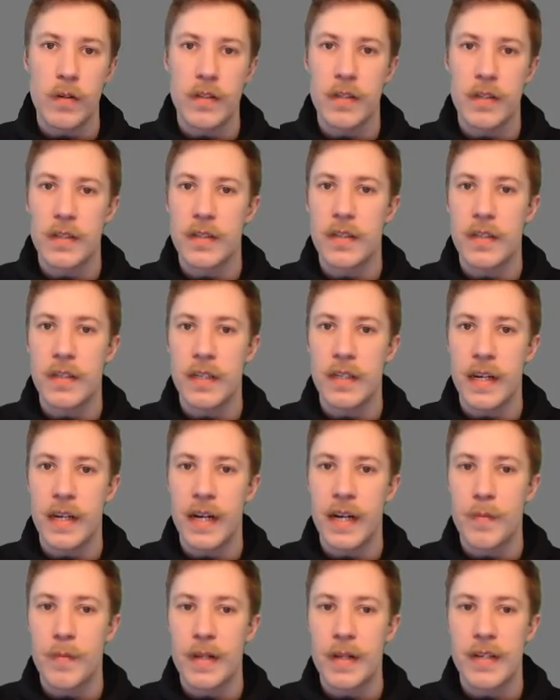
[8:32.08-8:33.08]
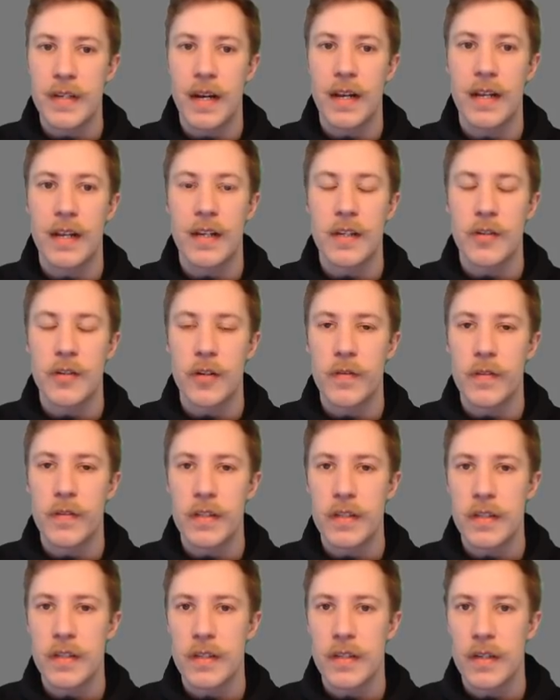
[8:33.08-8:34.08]
is the Edelmetall
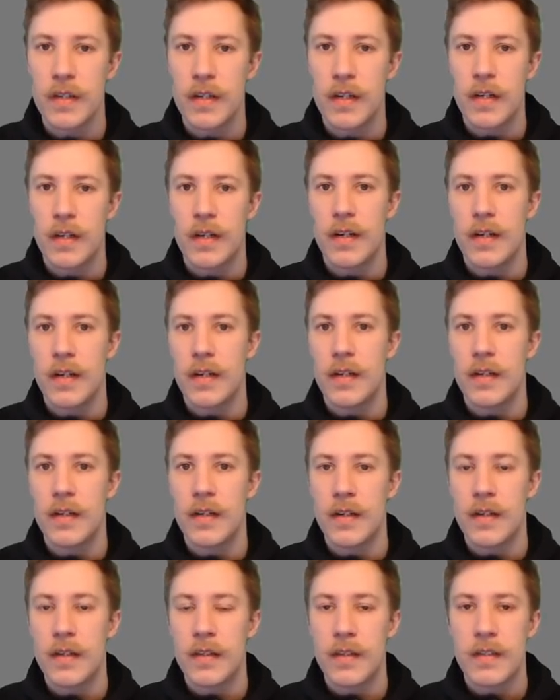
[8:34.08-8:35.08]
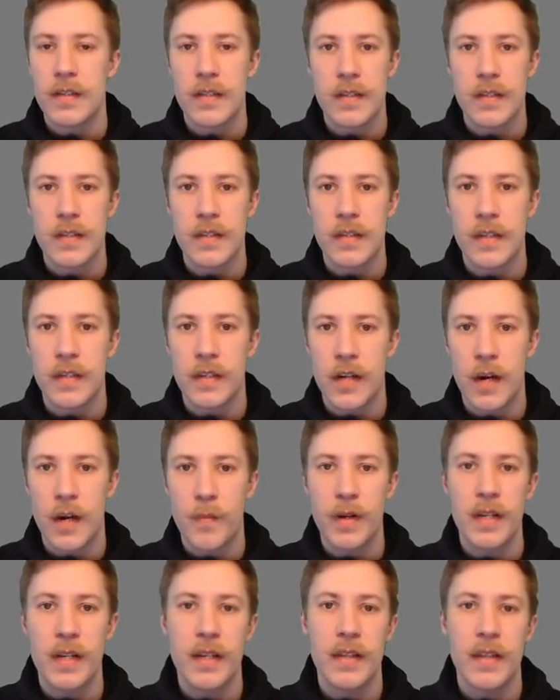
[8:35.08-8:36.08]
Services. Uh, this is the
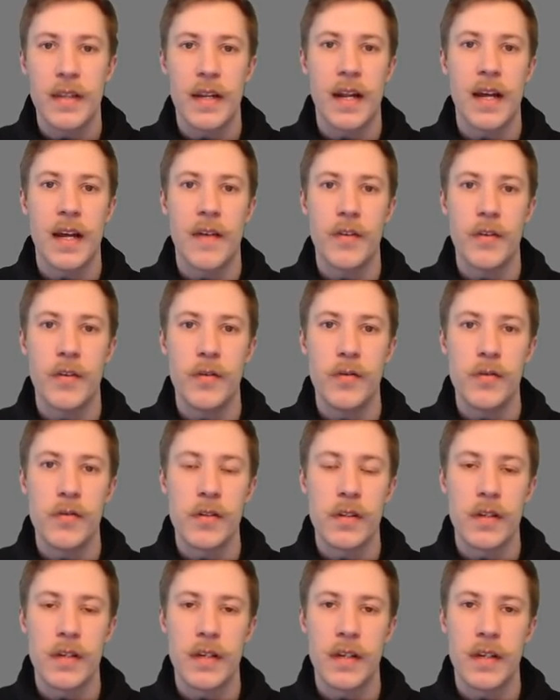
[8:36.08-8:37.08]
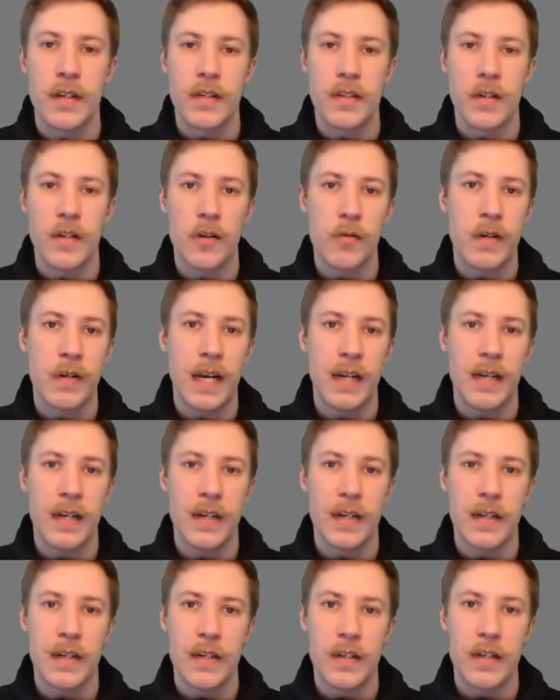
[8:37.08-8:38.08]
company that I have used. It is
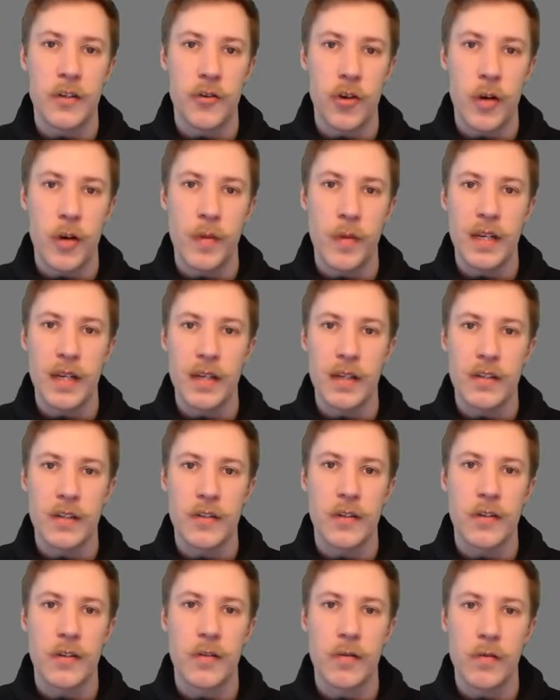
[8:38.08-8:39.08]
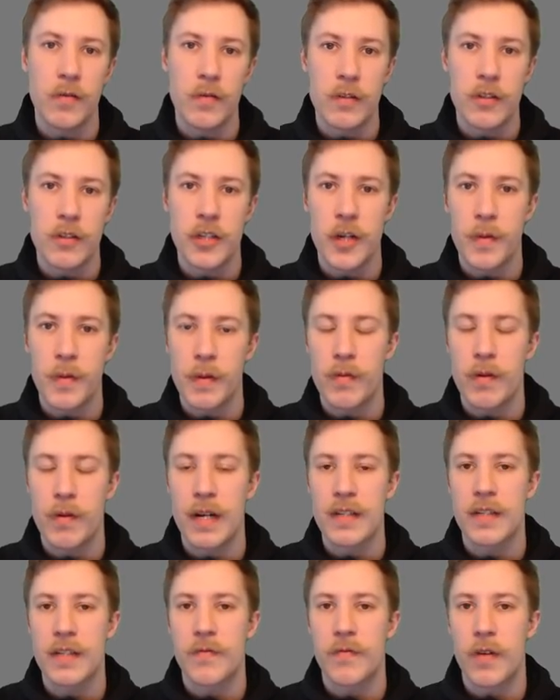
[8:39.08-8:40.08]
located in Germany, so shipping
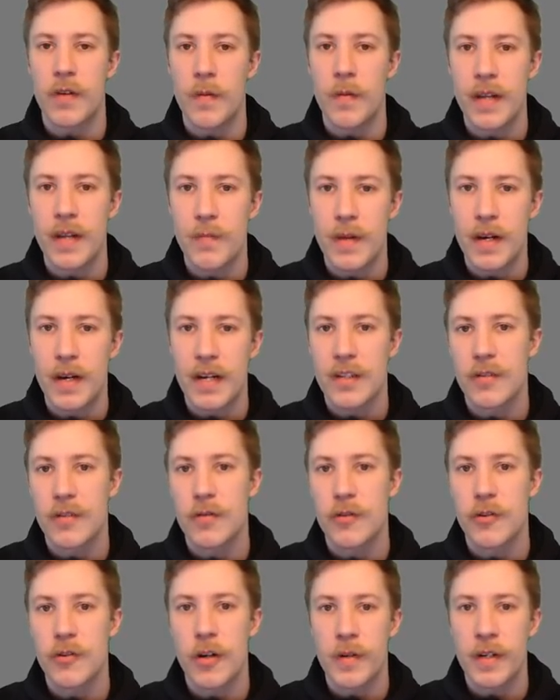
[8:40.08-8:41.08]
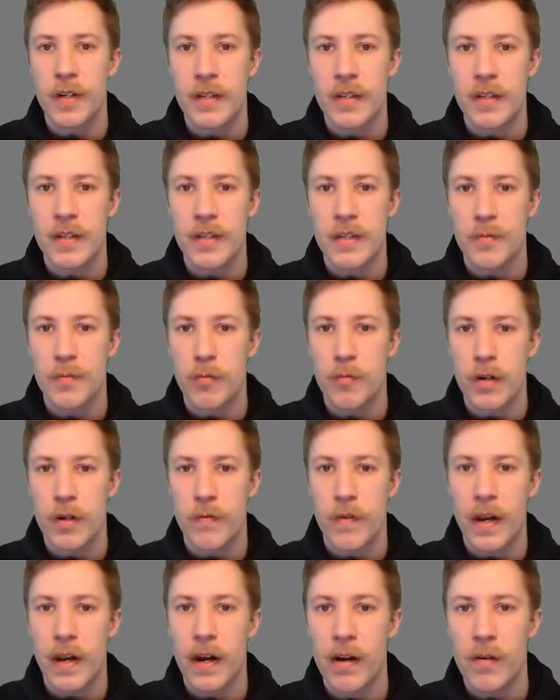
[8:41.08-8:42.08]
prices from Denmark to Germany is pretty
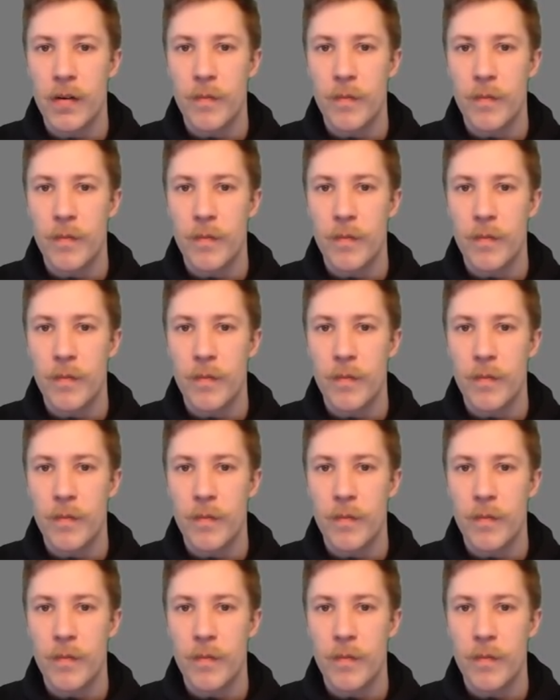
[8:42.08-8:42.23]
fair.